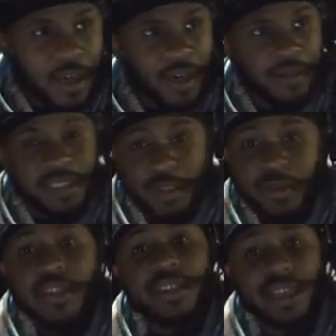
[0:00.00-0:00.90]
He's doing his
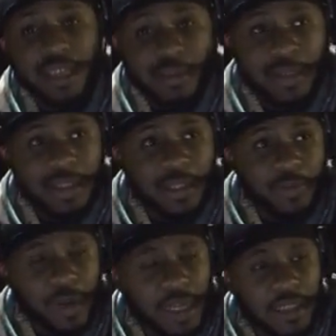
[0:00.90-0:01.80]
thing at US
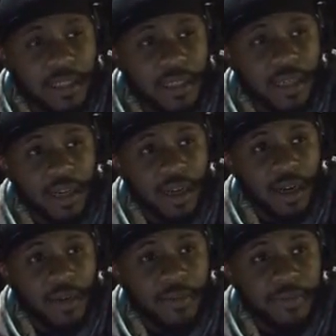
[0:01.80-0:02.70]
Express.
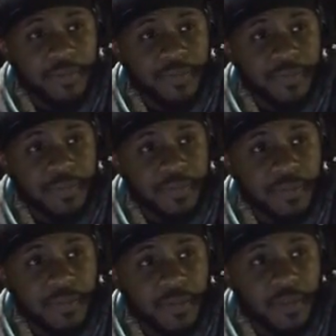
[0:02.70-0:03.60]
Um,
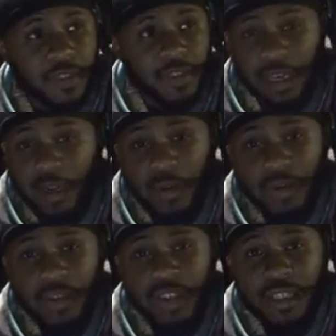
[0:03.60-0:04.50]
you got to go through the
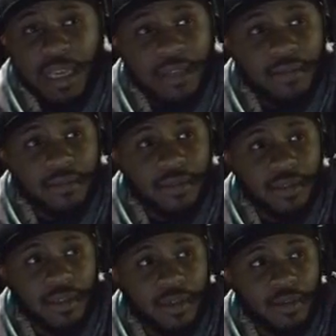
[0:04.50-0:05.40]
shit. You
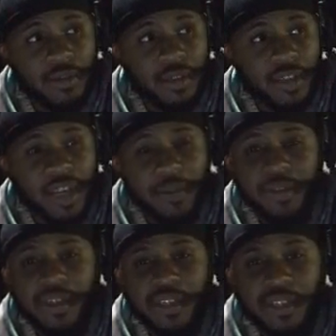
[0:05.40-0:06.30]
got to put
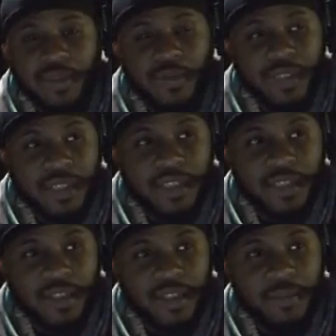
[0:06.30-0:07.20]
in your due diligence. You
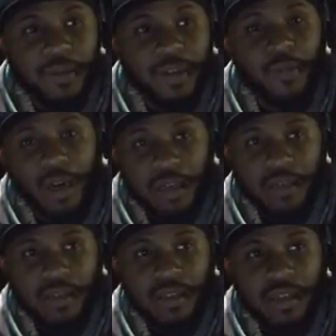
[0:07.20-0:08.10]
got to put in work.
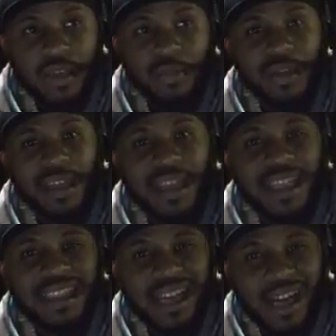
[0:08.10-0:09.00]
You got to put in that
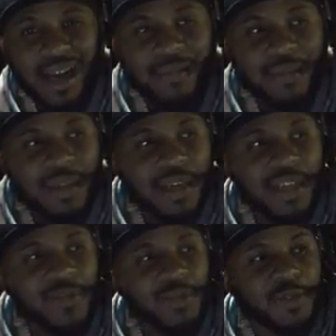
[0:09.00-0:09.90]
time. Because
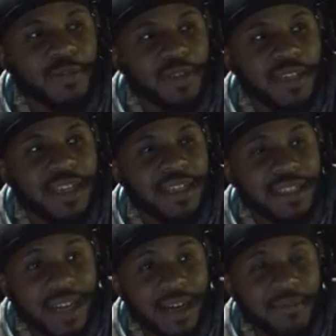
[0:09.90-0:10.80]
once you put in that
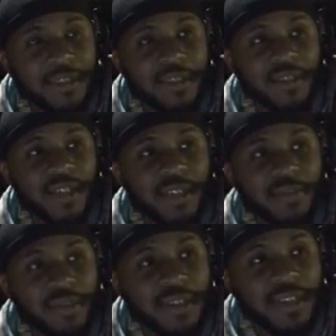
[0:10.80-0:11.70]
time and you put
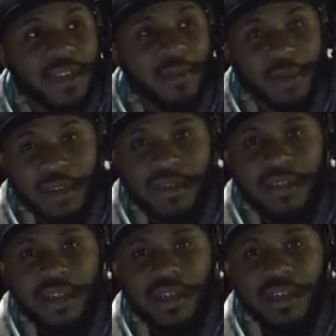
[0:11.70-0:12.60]
in that work,
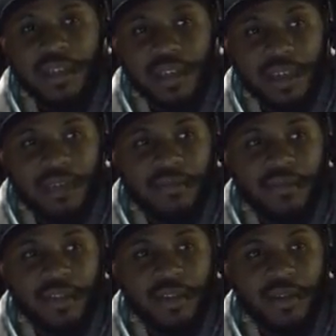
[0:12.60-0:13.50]
then
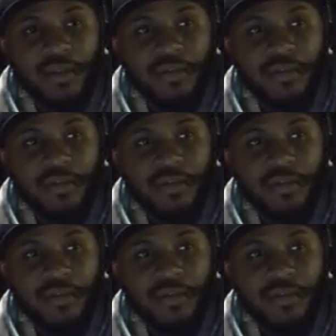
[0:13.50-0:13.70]
you